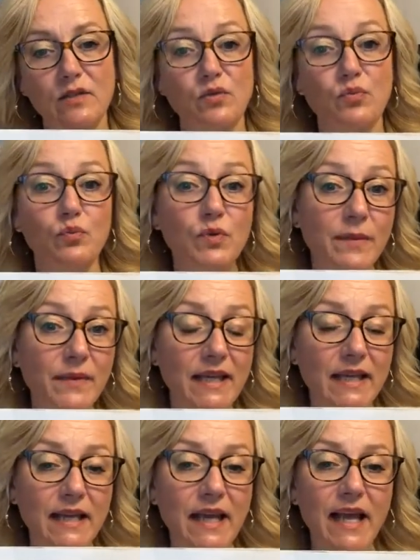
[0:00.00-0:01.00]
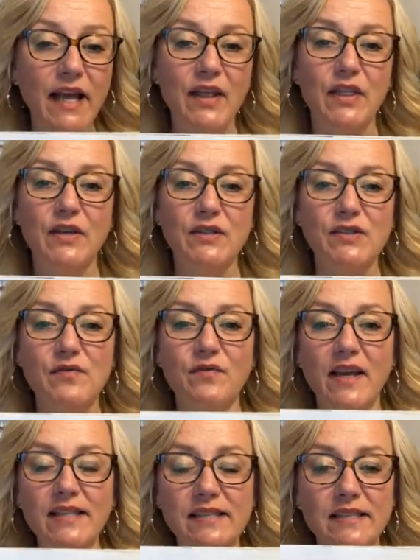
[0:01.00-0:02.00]
There's ribbon, there's
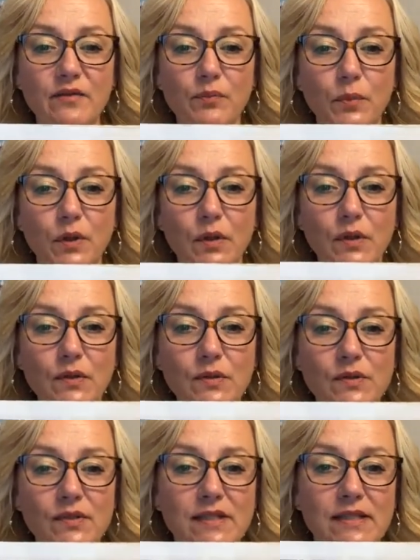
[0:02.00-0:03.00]
festive pearls,